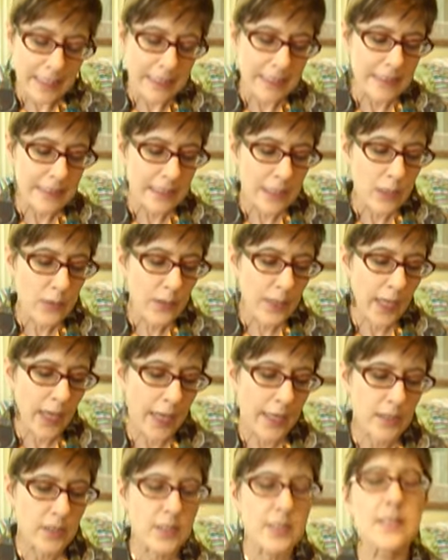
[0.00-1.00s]
And I said,
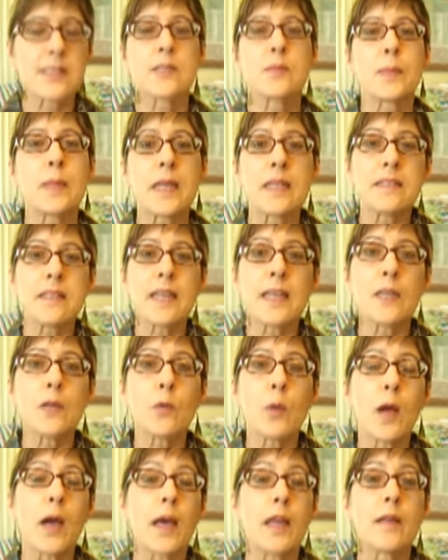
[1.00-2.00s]
Okay. And she says, But I'll tell you
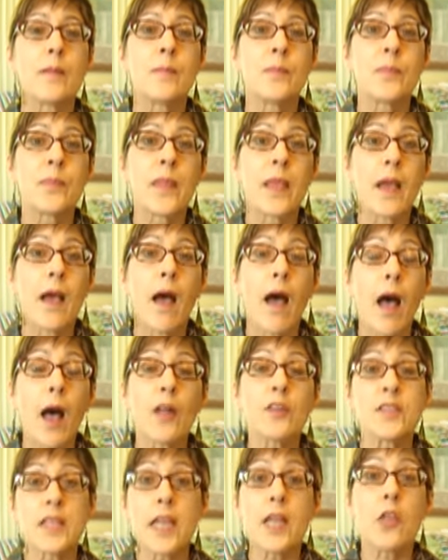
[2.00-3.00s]
what,
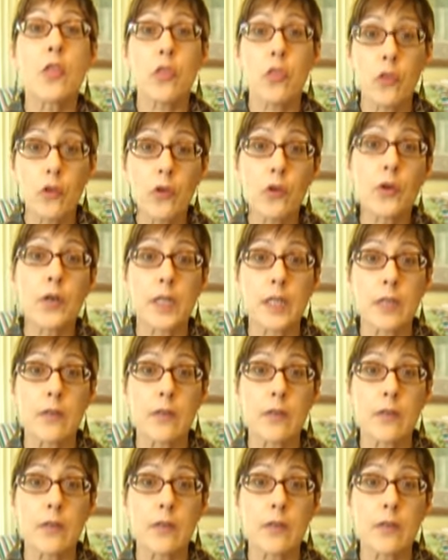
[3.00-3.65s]
I'll take 30